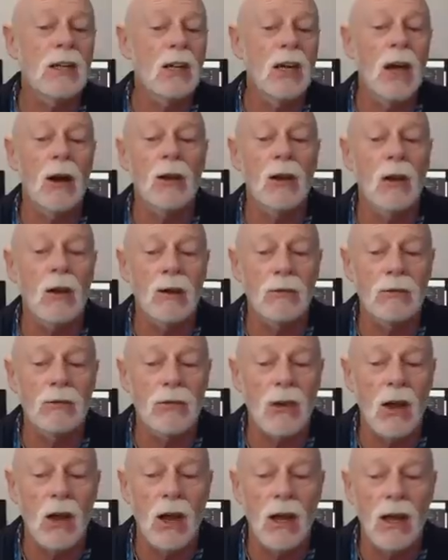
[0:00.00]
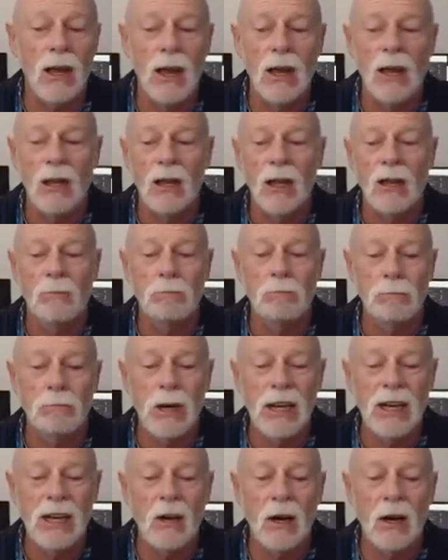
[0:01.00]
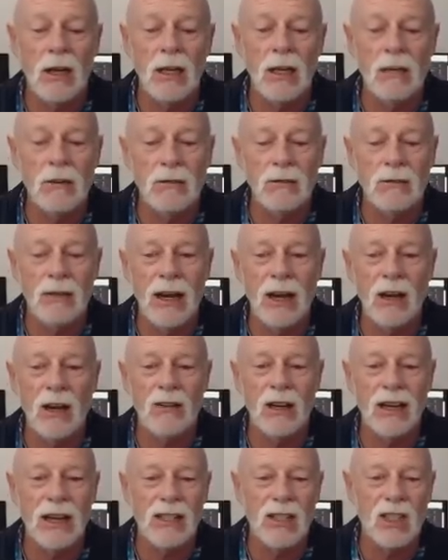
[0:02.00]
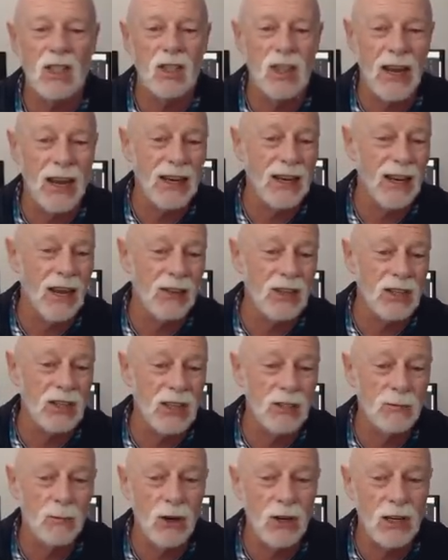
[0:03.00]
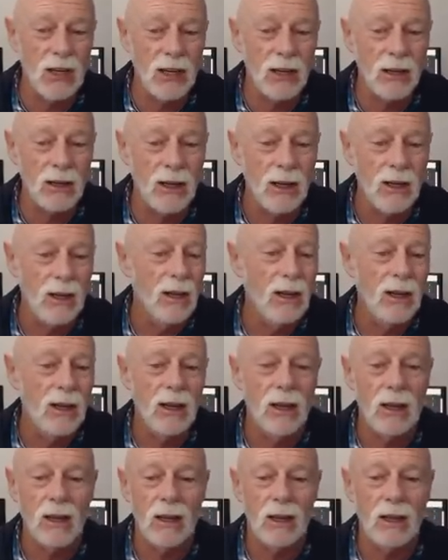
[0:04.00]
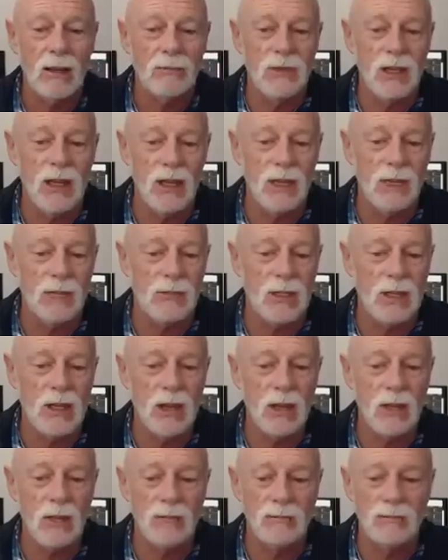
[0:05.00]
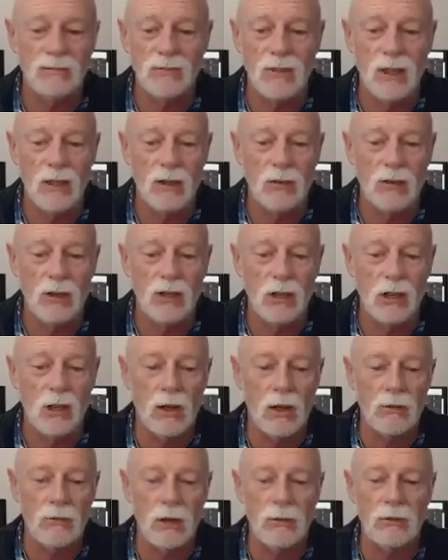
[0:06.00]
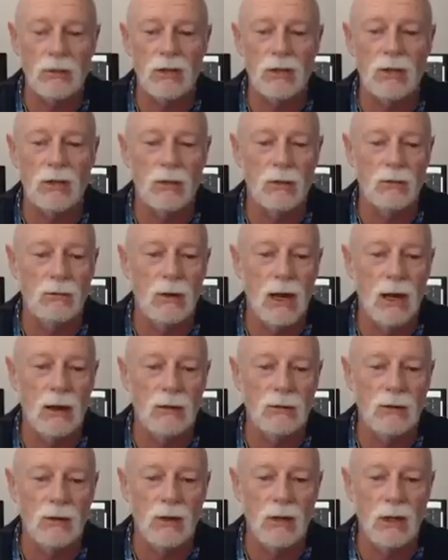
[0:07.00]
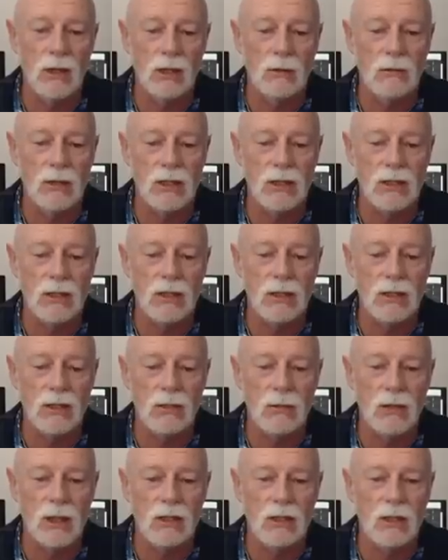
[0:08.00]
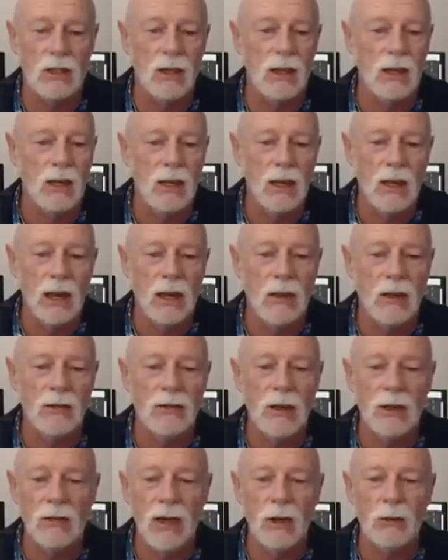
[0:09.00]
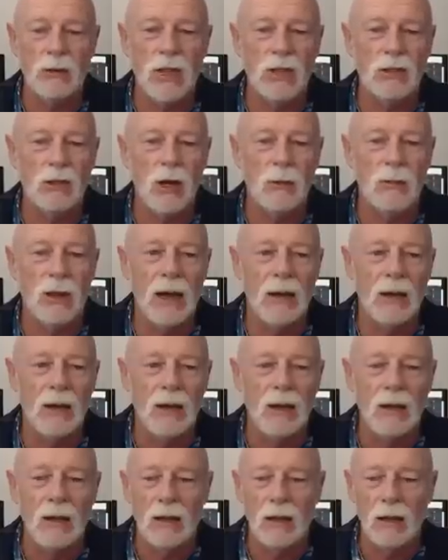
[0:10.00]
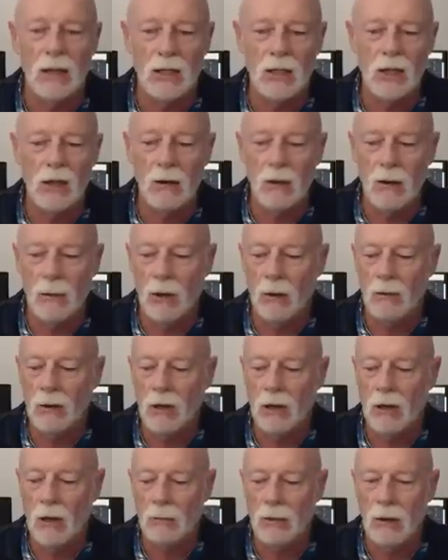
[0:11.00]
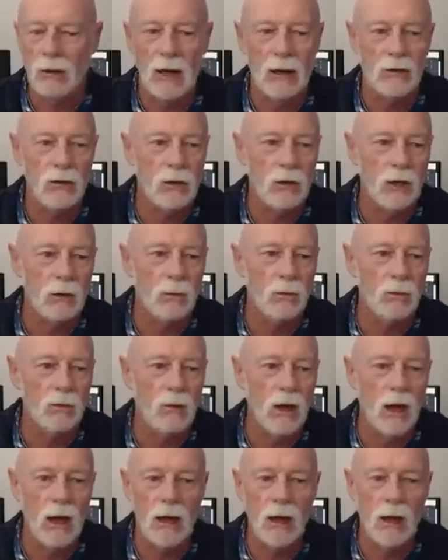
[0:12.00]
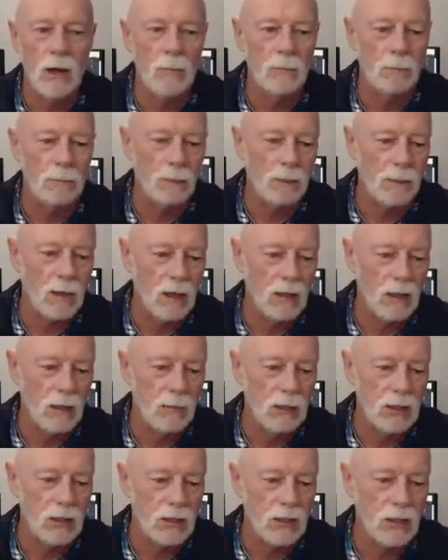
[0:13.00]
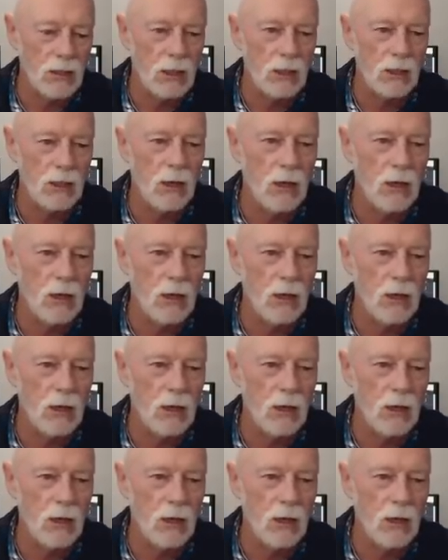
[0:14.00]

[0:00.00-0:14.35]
can go along and fly. Pretty naive. They don't really understand how this is working. So there is a lot of reference to the US situation. And they also talk about, and let's go, I want to go up here and have a look at, let me just,